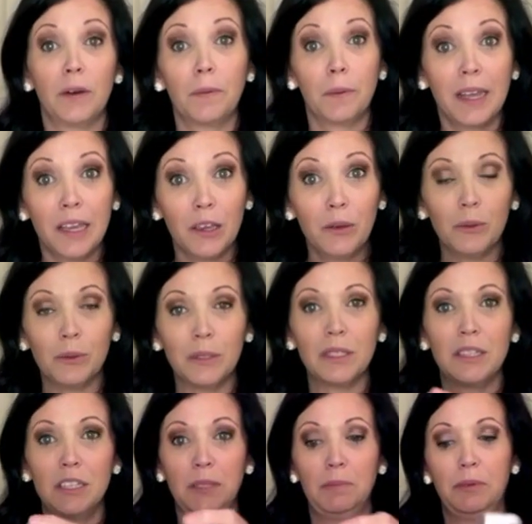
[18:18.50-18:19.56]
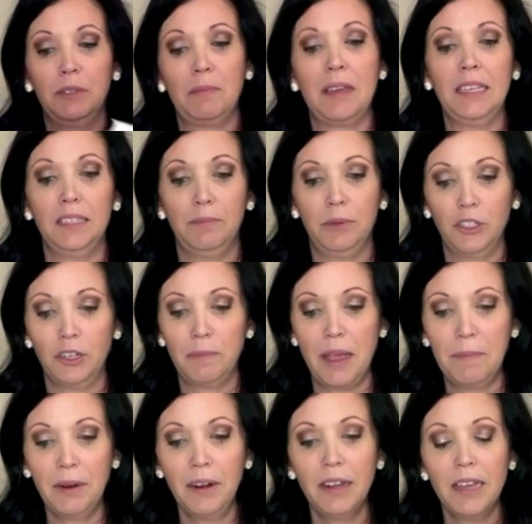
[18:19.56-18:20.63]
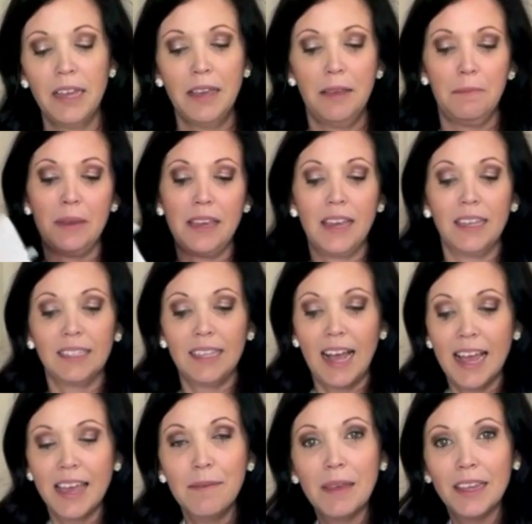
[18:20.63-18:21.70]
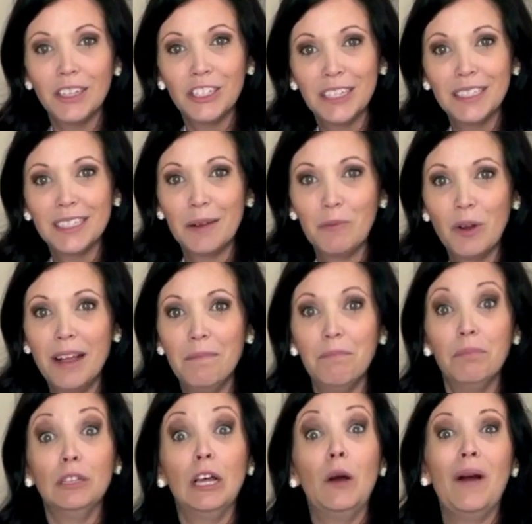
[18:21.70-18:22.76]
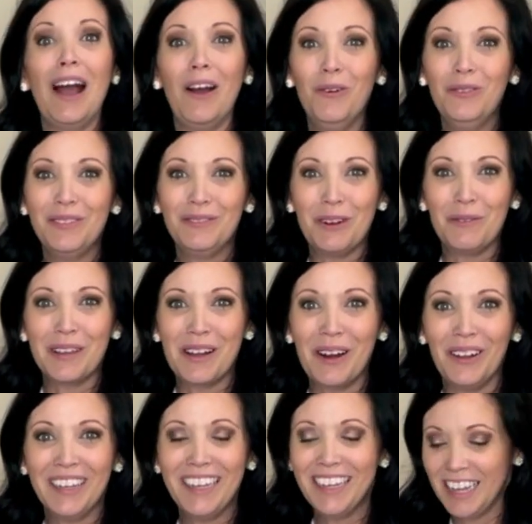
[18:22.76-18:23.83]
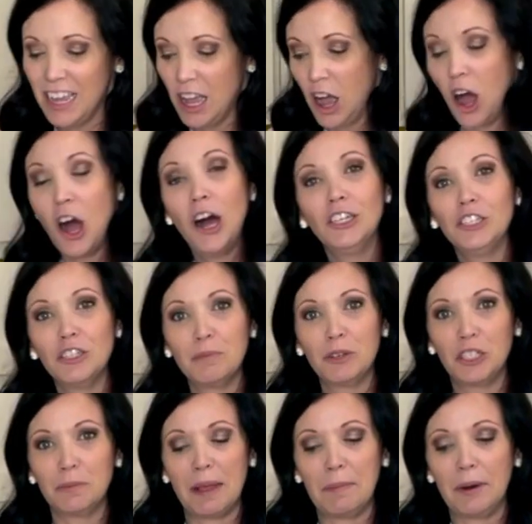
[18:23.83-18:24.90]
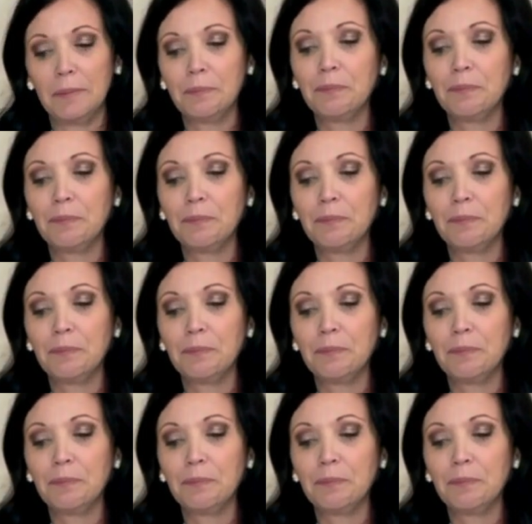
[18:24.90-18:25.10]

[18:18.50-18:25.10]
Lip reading: reuse this piece of butcher paper, because that image can somewhat blow out, what we call it, onto the butcher paper.